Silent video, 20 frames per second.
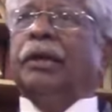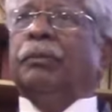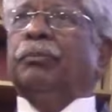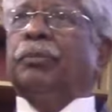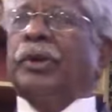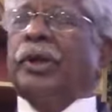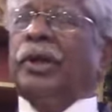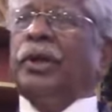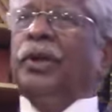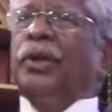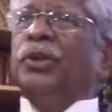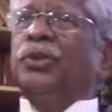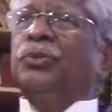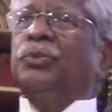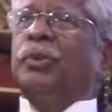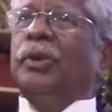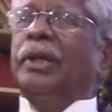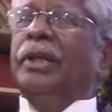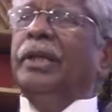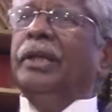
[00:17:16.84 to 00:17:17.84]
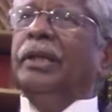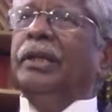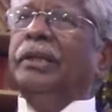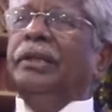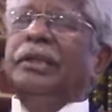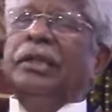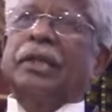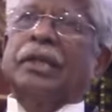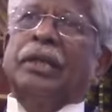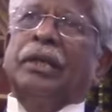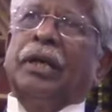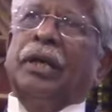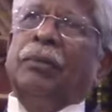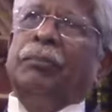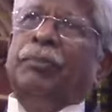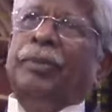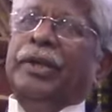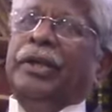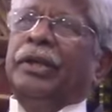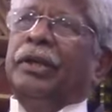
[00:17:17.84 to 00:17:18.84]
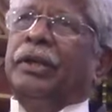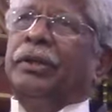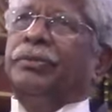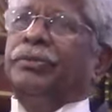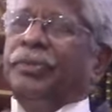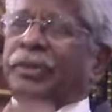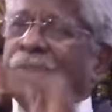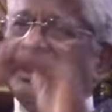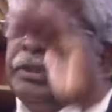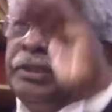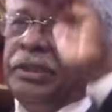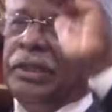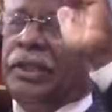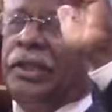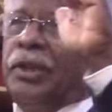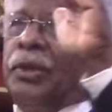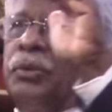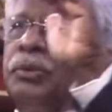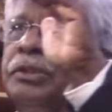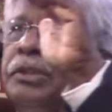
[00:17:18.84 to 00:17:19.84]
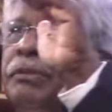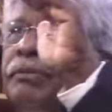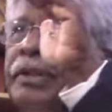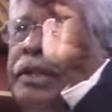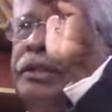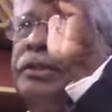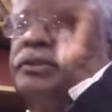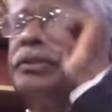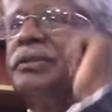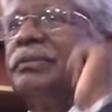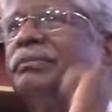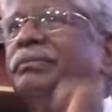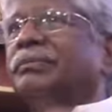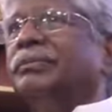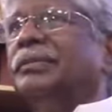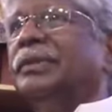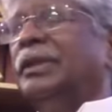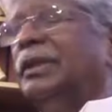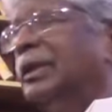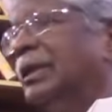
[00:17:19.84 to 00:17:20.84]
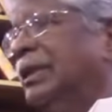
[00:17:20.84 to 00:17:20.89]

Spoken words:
they produce only a copy of the grounds of arrest.